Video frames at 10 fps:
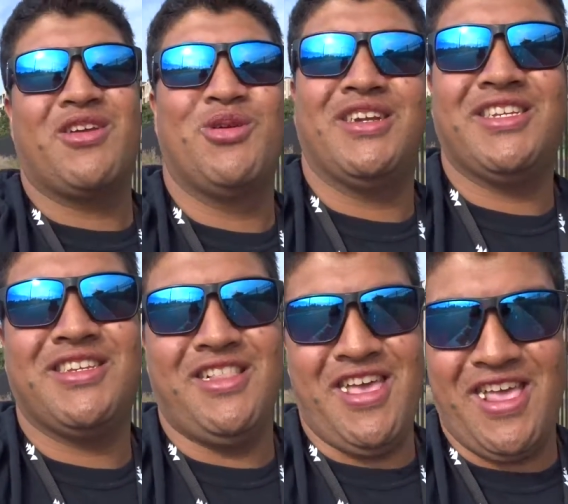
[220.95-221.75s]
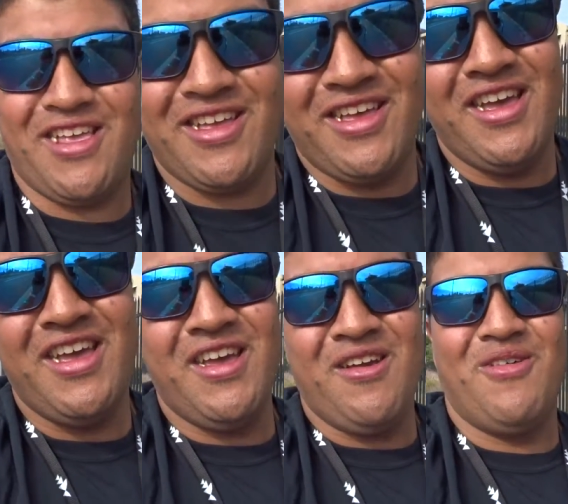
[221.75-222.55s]
Chris Lake
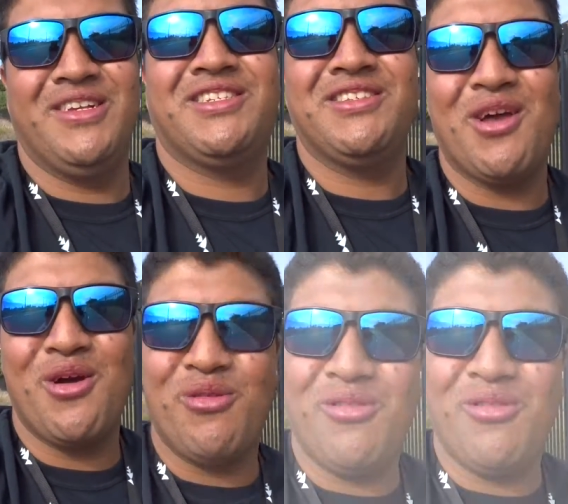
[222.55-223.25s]
was so